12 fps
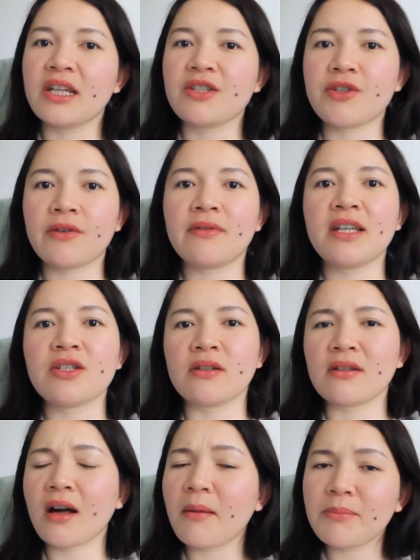interracial
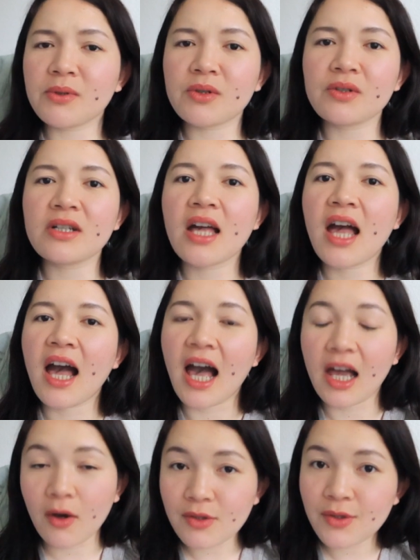couple,
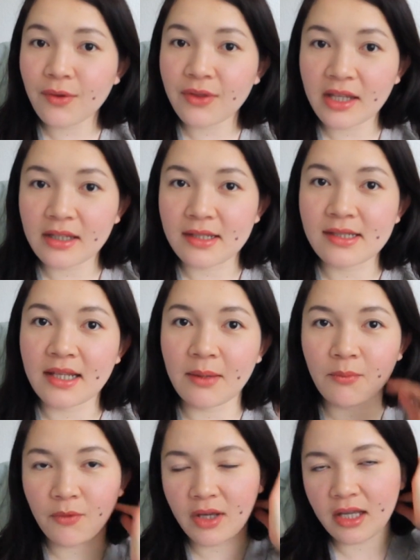I also think the
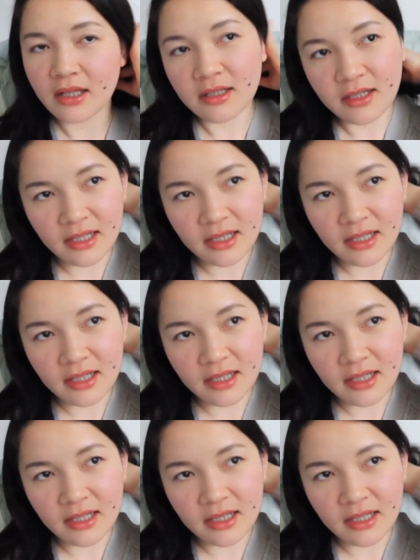same way.